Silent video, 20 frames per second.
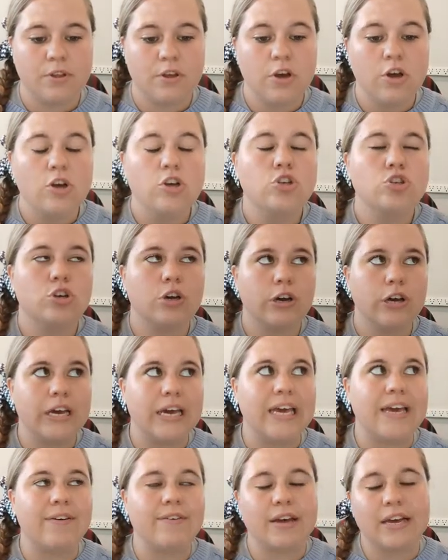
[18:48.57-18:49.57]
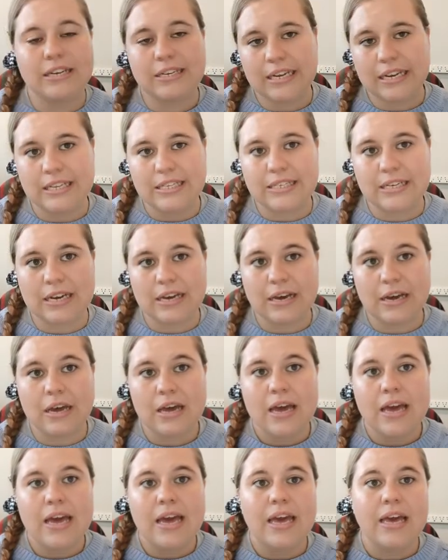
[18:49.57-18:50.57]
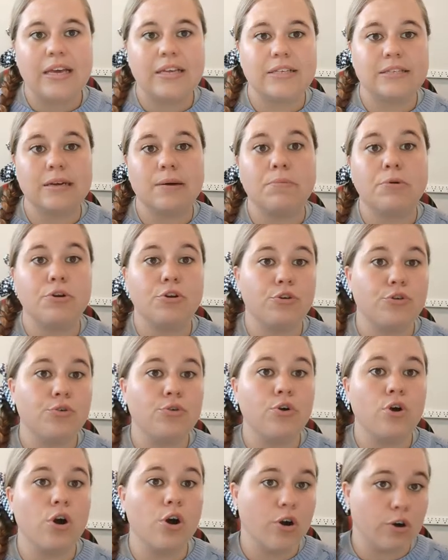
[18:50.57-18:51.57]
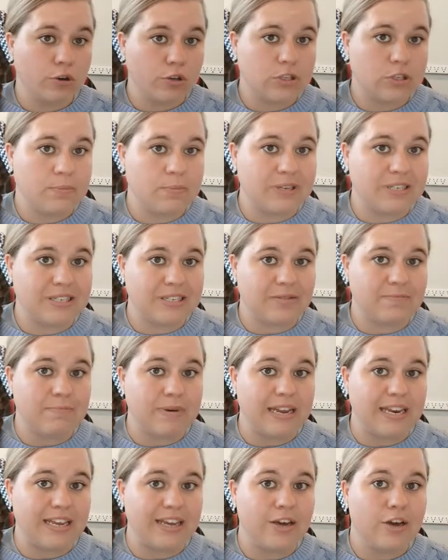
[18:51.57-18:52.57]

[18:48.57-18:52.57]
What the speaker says: So a debtor is someone who owes the business money.